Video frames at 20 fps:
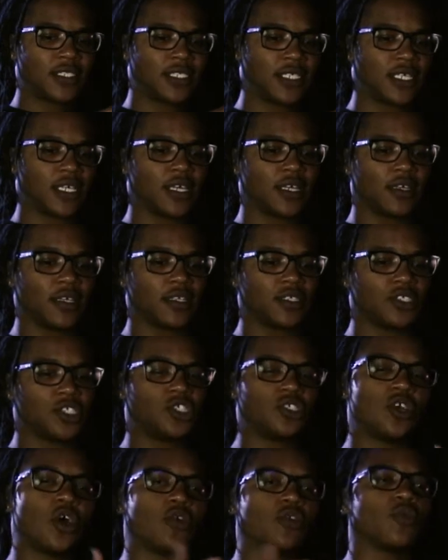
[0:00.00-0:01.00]
to
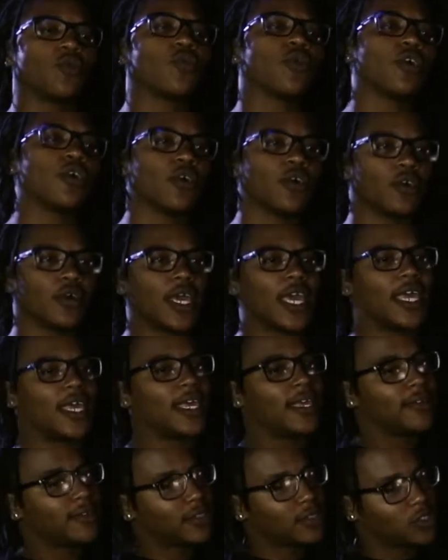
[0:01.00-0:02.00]
show the world.
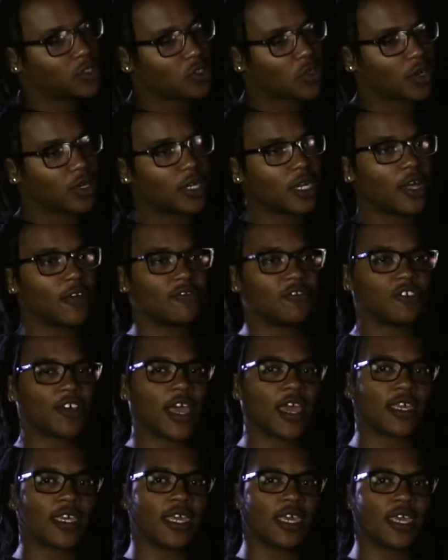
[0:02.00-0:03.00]
And sure enough,
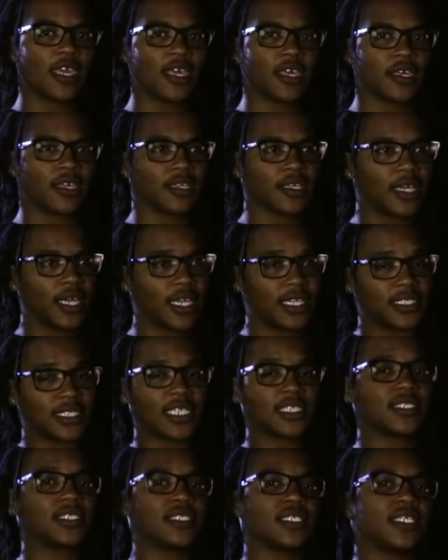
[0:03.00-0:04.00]
Drag King
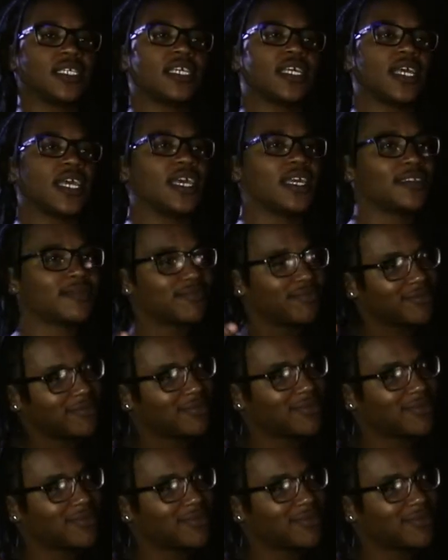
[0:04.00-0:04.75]
existed, and